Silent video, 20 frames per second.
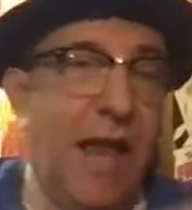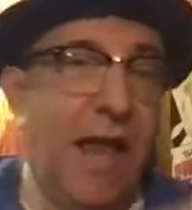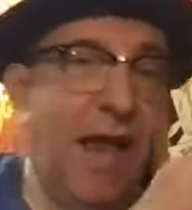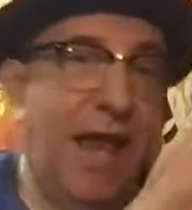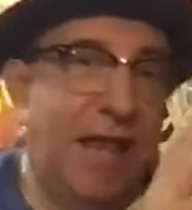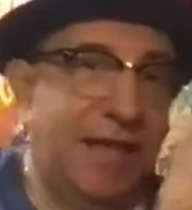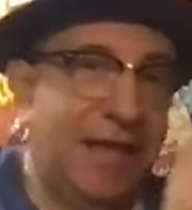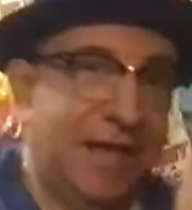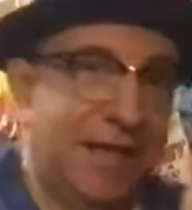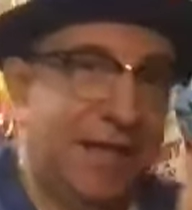
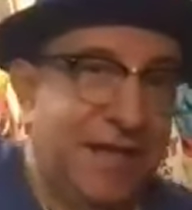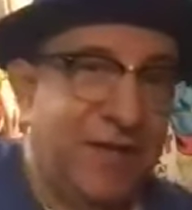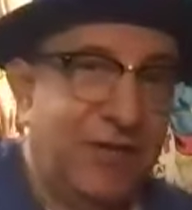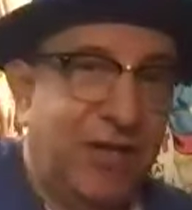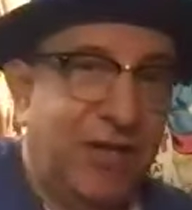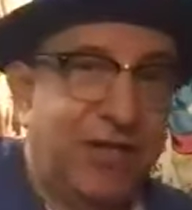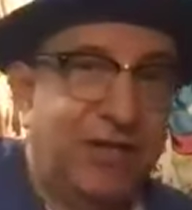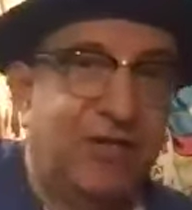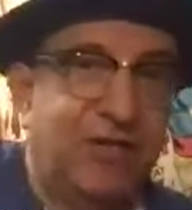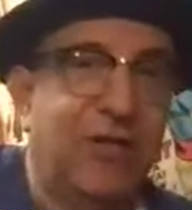and
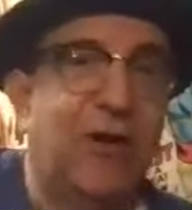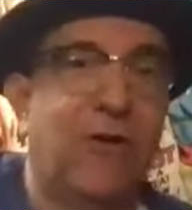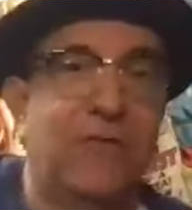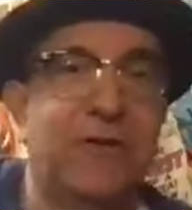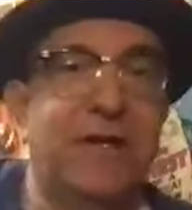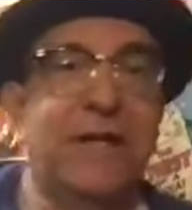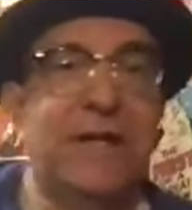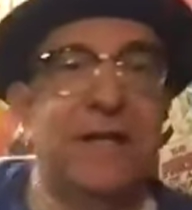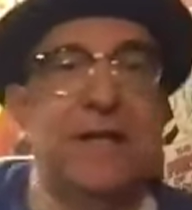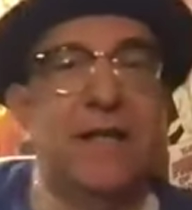you
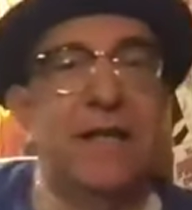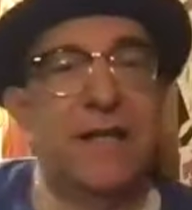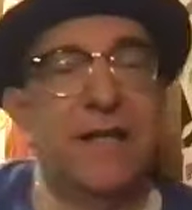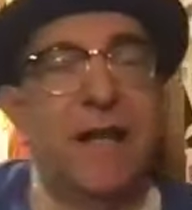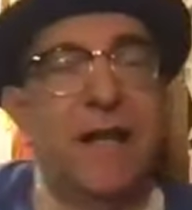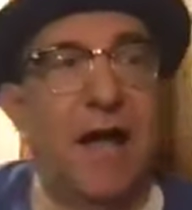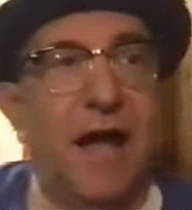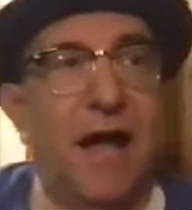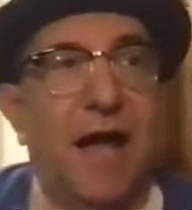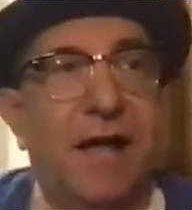don't
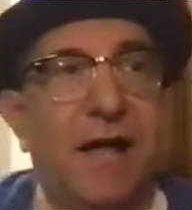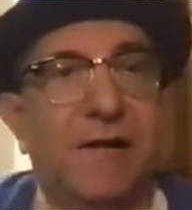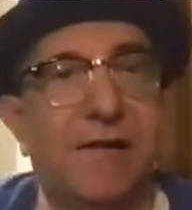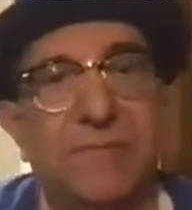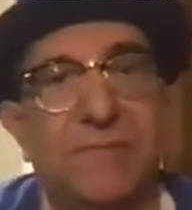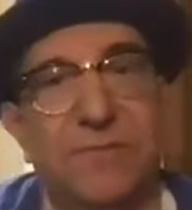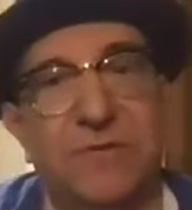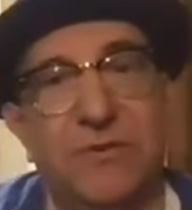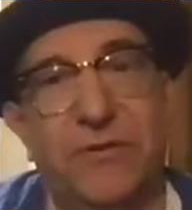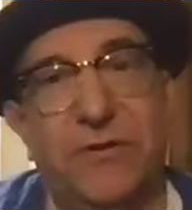
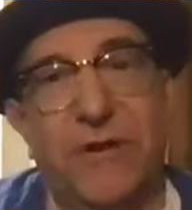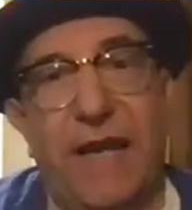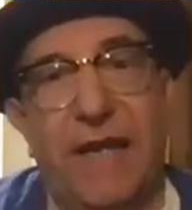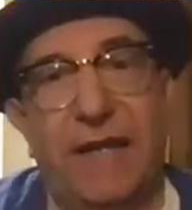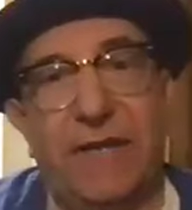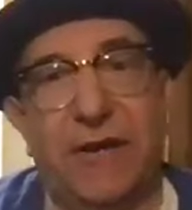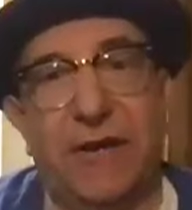create